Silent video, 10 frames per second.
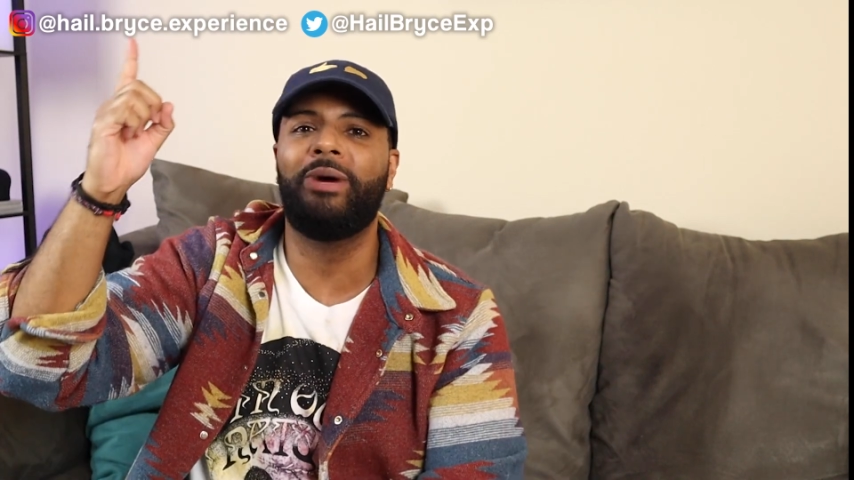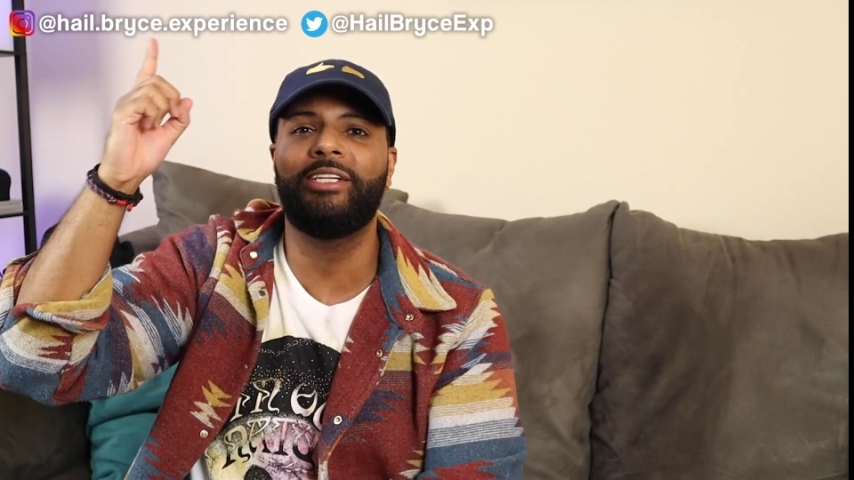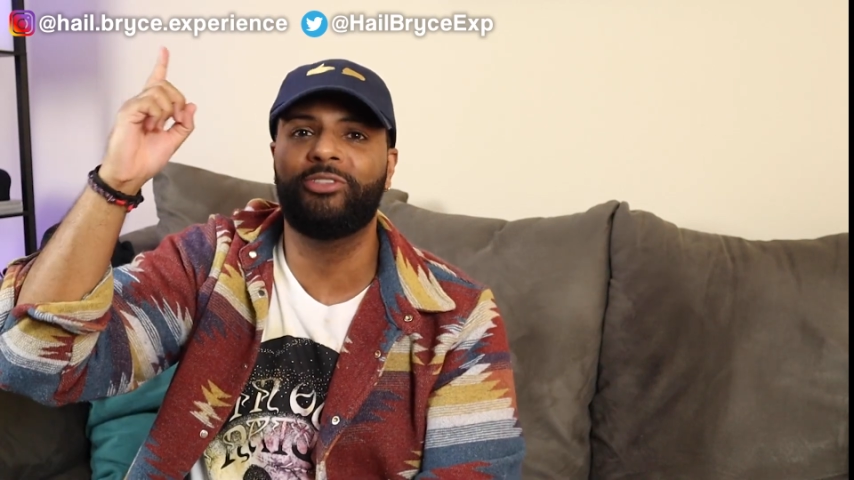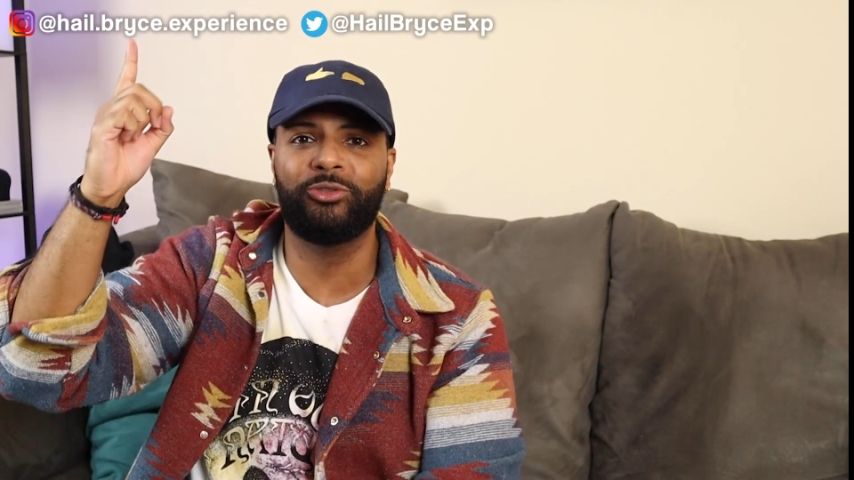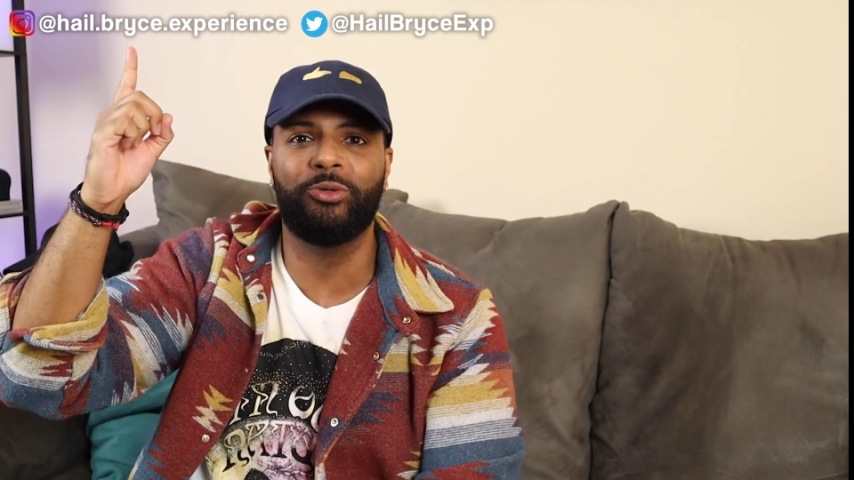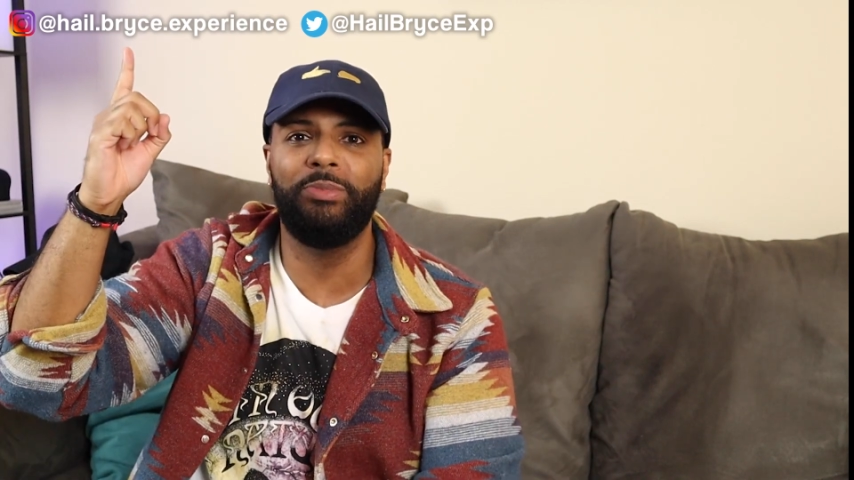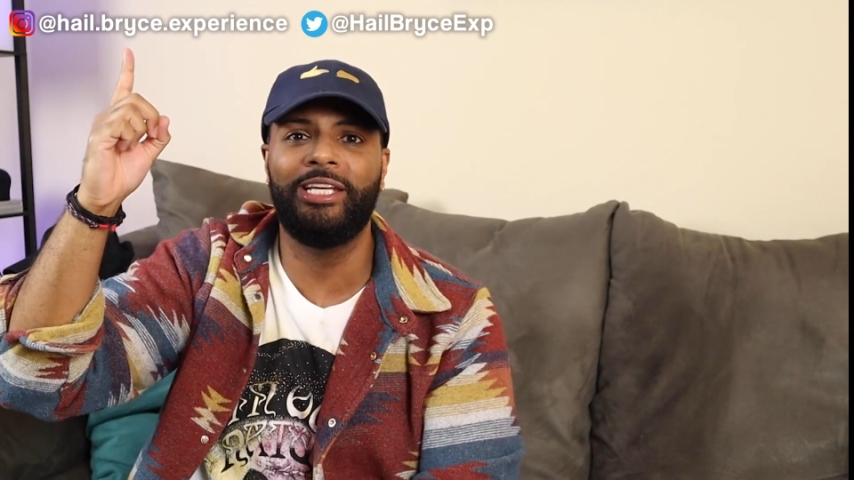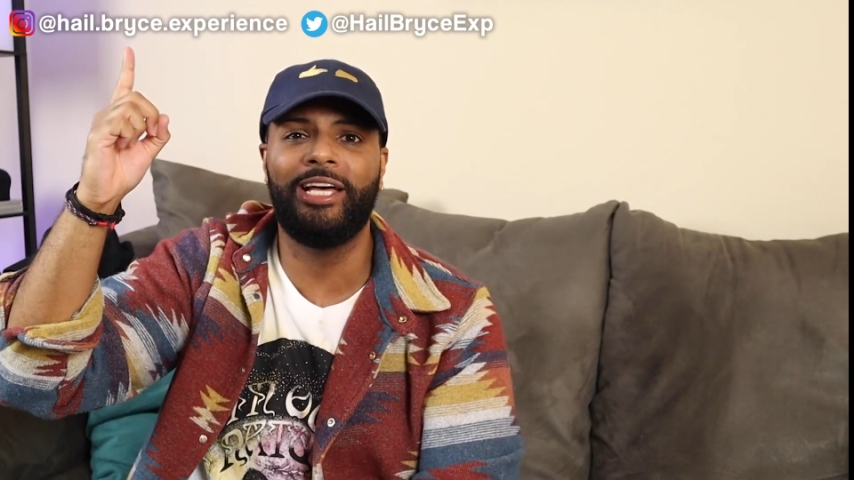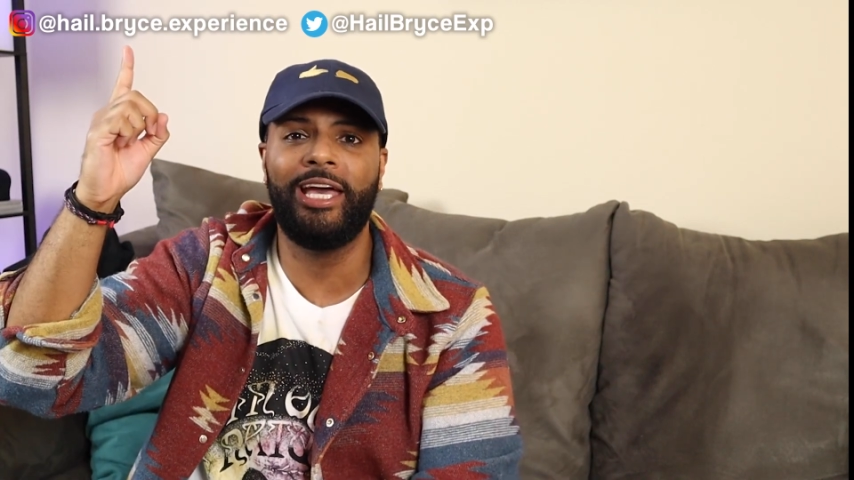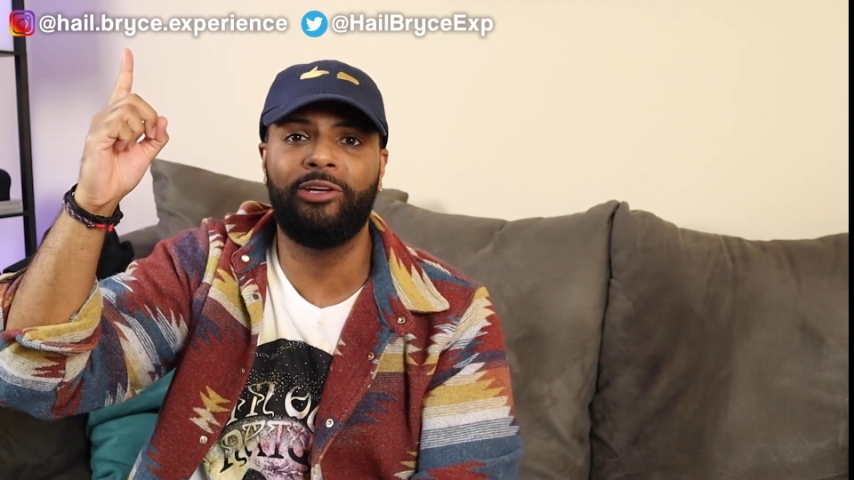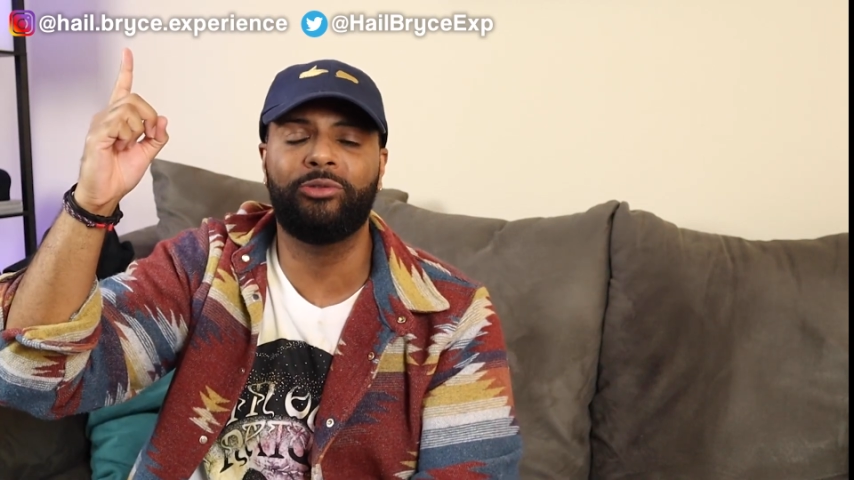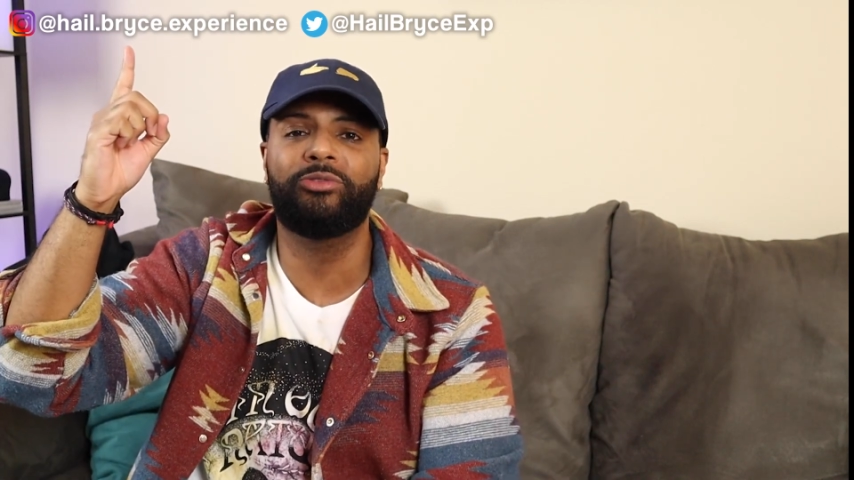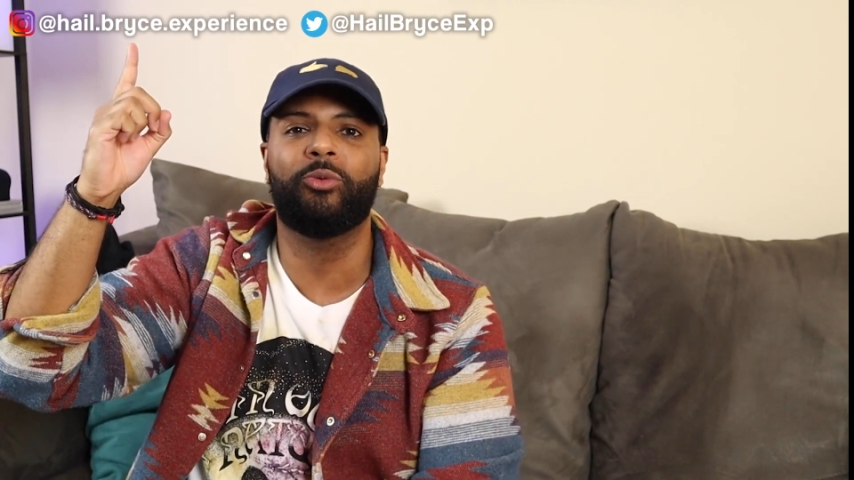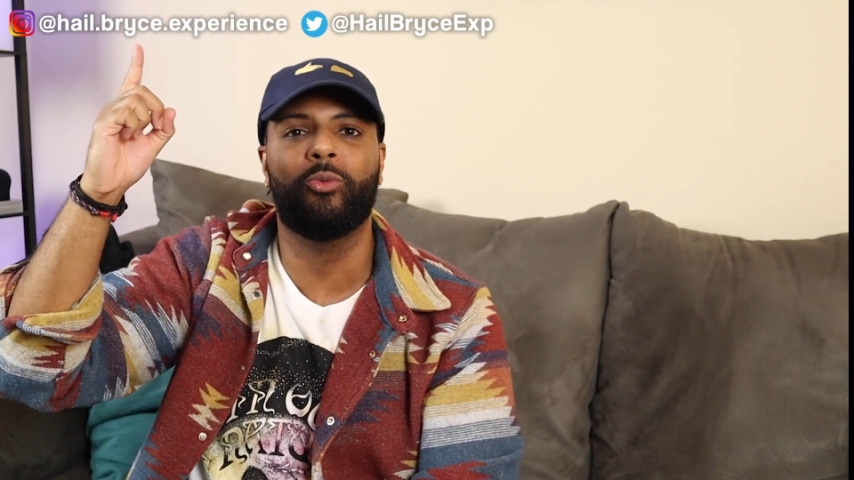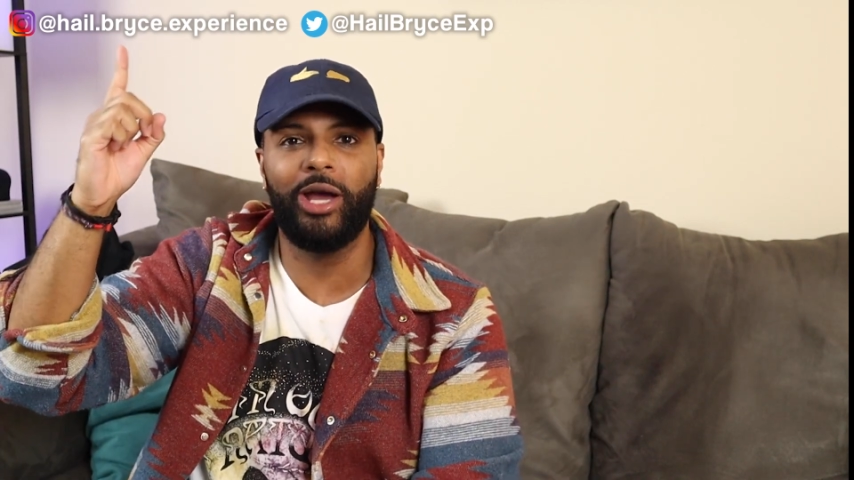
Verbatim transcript: my social media handles